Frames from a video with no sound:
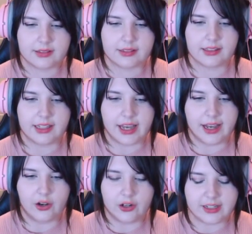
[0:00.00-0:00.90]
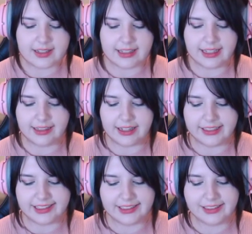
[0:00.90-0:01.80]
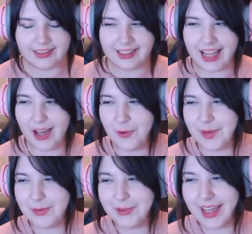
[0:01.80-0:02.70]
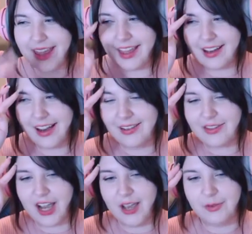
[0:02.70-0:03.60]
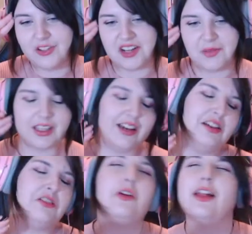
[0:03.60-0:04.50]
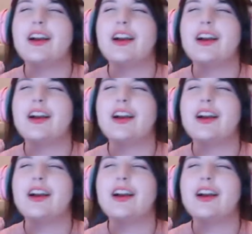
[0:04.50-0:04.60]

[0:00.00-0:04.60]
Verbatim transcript: Yeah, honestly, like, how people get that kind of time on Jump King, I don't know.